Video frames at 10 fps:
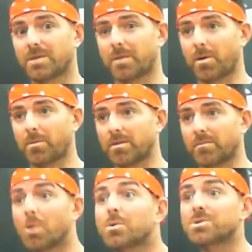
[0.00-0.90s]
they're probably the
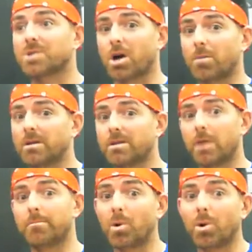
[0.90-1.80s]
most common that
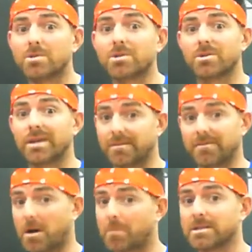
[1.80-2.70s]
are bought in a
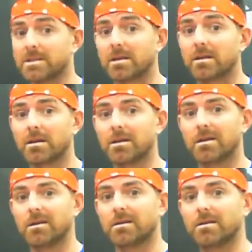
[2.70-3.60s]
pharmacy.
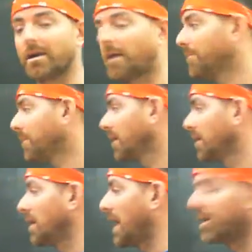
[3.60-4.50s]
Yeah, I